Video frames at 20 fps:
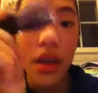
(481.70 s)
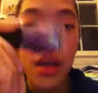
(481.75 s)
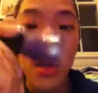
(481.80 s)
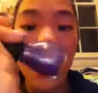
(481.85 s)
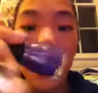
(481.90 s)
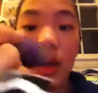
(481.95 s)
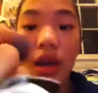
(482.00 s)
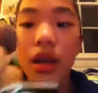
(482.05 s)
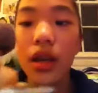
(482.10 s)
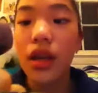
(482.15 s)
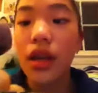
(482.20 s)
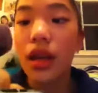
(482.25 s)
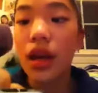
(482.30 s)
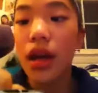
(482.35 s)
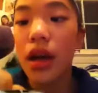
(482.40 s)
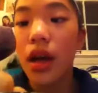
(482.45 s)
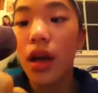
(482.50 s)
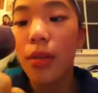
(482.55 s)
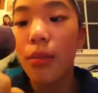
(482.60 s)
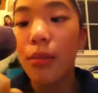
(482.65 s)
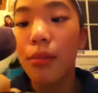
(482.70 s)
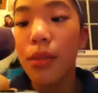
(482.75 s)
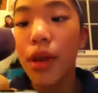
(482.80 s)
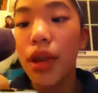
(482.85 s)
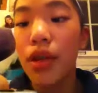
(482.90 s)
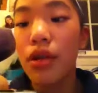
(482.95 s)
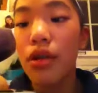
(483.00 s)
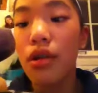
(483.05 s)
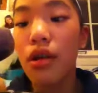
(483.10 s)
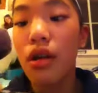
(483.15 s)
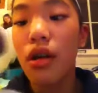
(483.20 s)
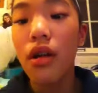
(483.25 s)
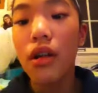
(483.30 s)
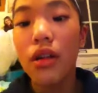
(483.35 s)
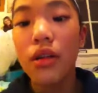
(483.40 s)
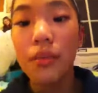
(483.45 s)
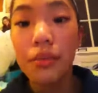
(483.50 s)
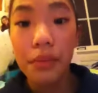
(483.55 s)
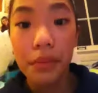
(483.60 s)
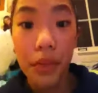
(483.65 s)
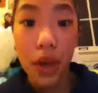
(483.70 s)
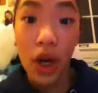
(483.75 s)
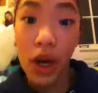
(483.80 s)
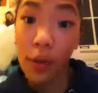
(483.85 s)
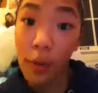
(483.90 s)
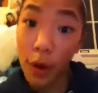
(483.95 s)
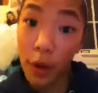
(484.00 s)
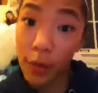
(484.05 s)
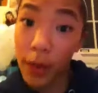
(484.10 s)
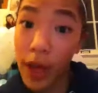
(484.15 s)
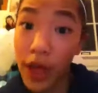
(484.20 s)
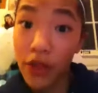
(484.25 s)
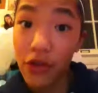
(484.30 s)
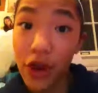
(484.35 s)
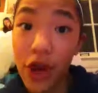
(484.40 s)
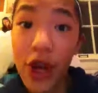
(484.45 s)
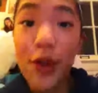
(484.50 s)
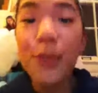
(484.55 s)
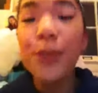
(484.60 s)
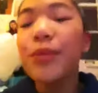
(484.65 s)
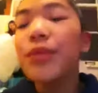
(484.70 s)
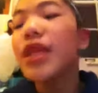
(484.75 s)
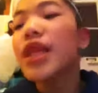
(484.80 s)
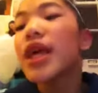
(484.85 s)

and um, it's called Are Mermaids Real